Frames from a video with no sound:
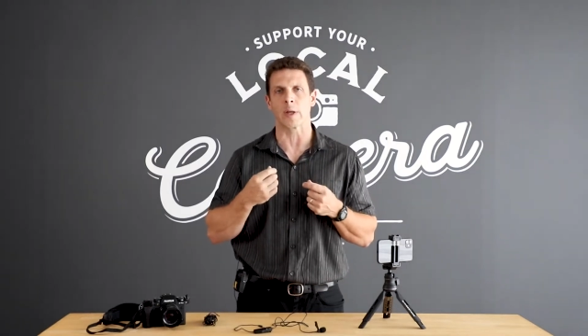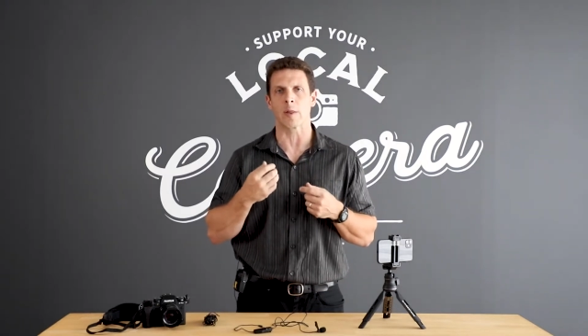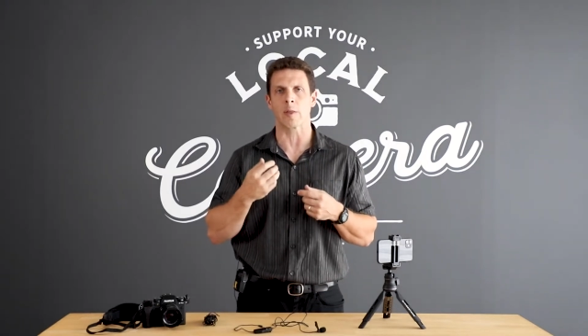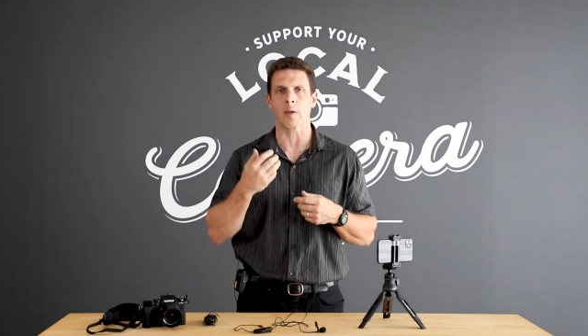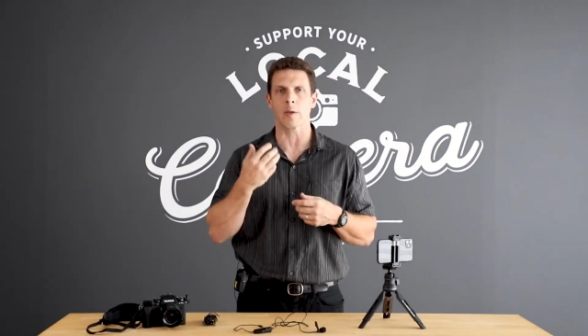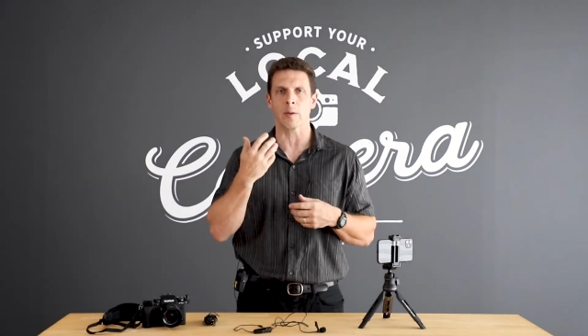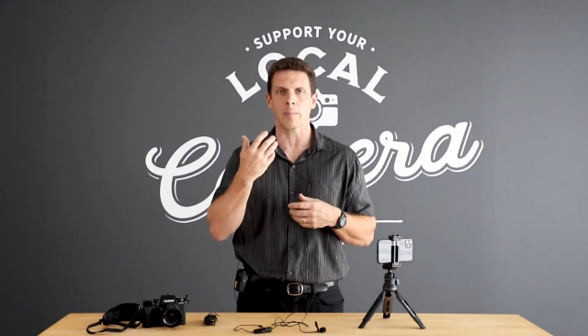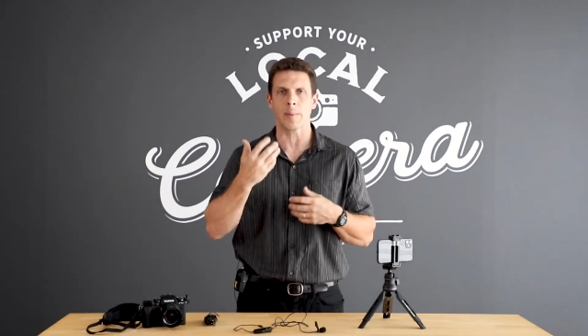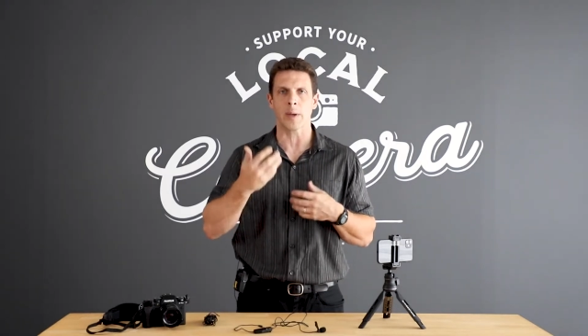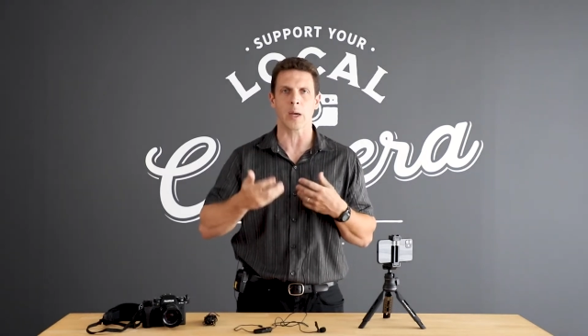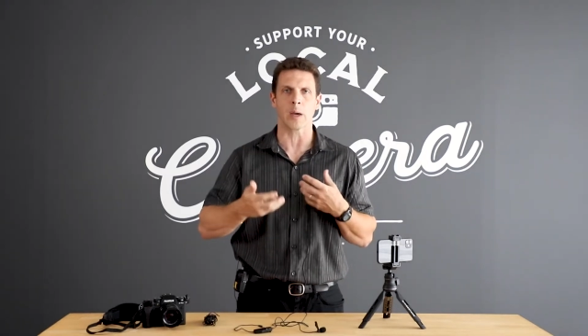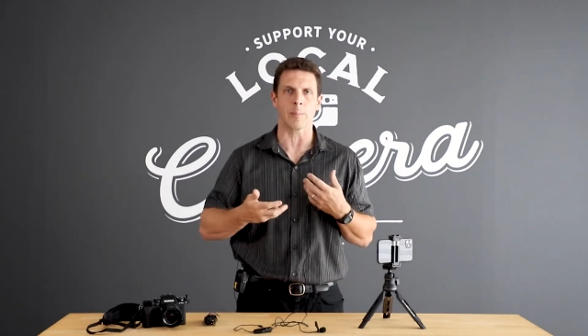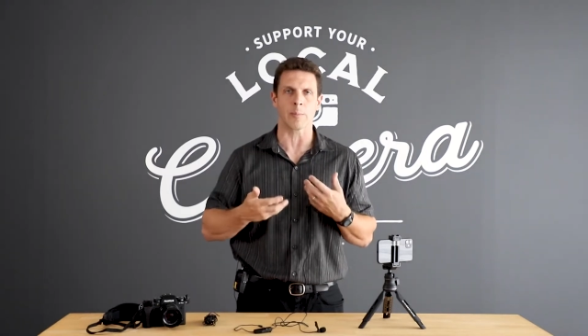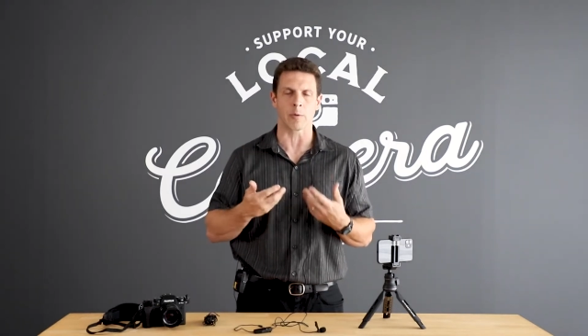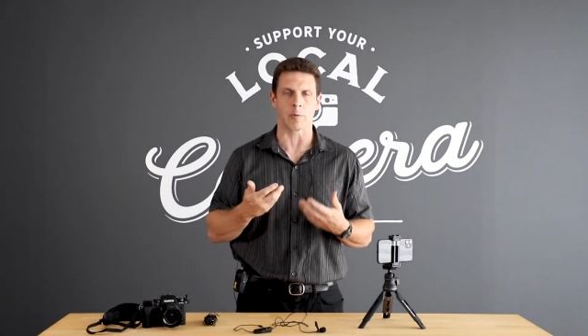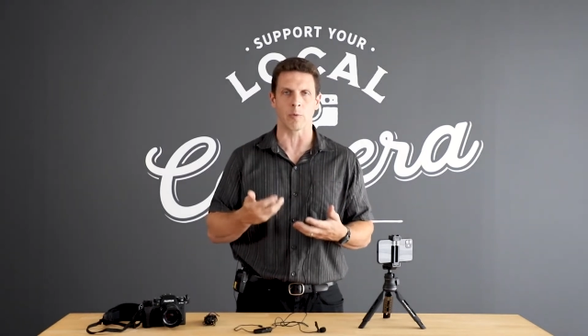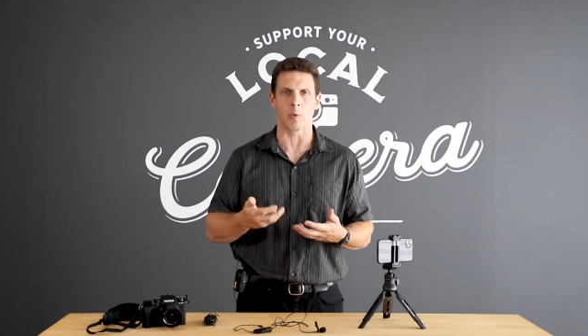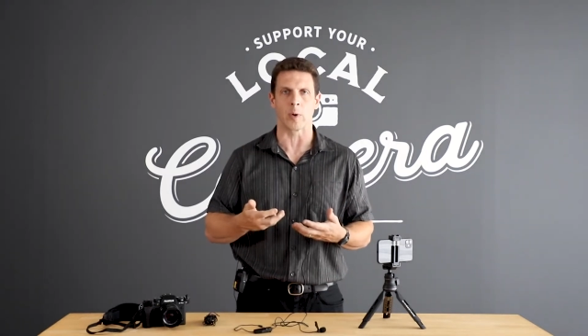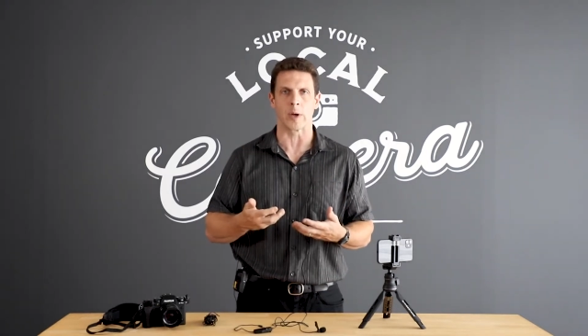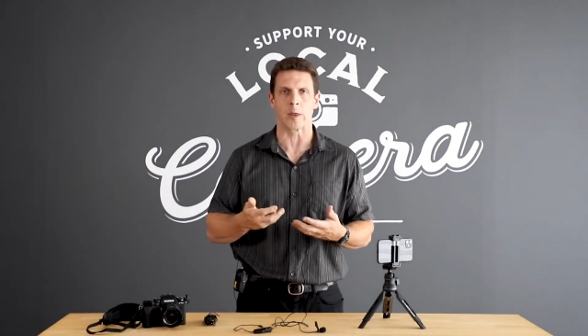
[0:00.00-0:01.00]
it's going to pick up
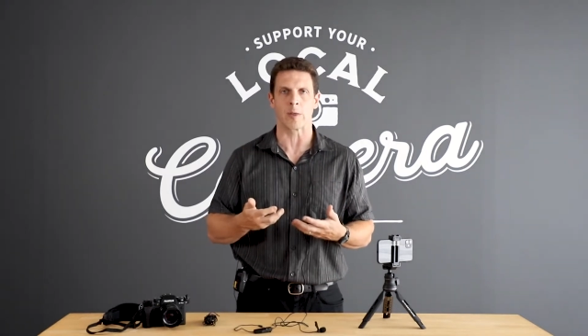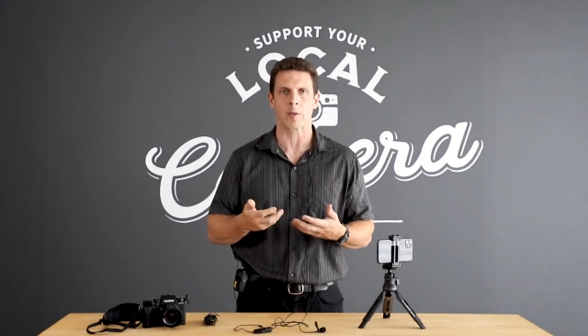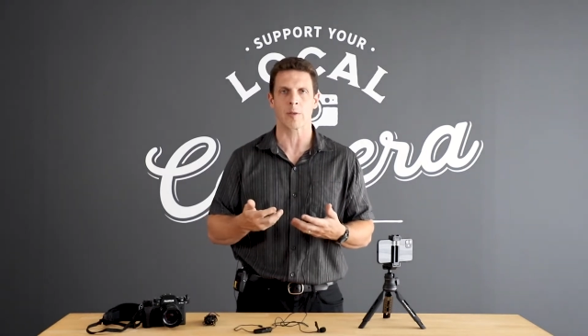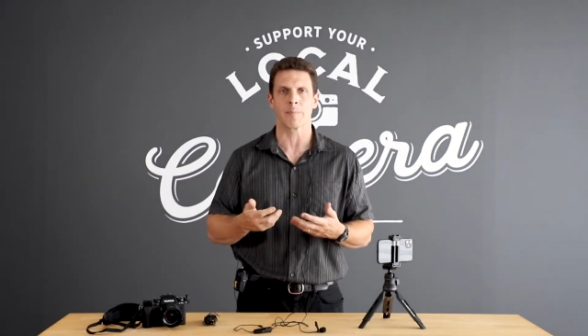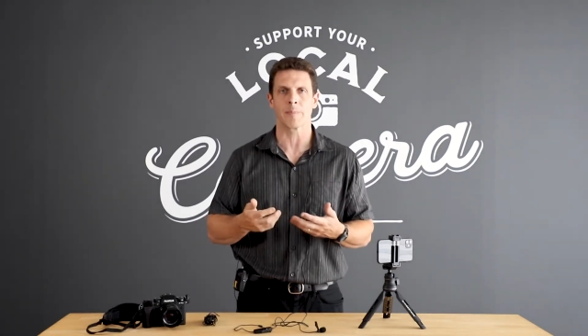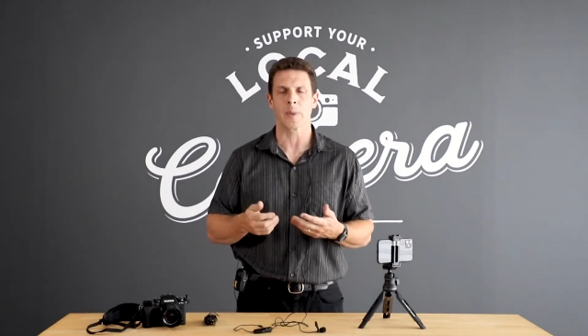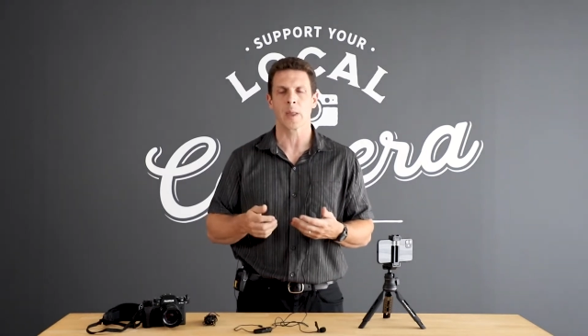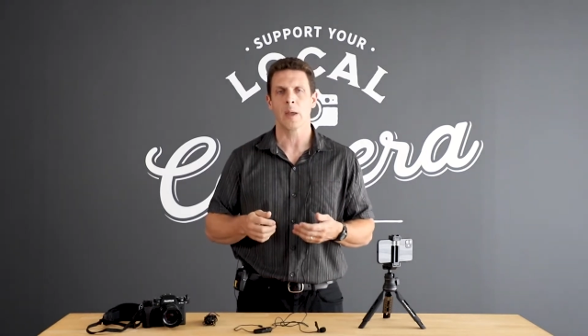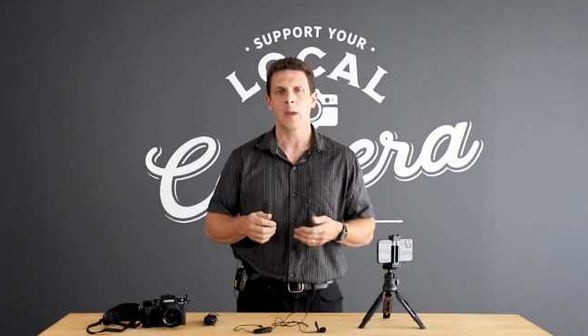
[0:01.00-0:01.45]
your voice.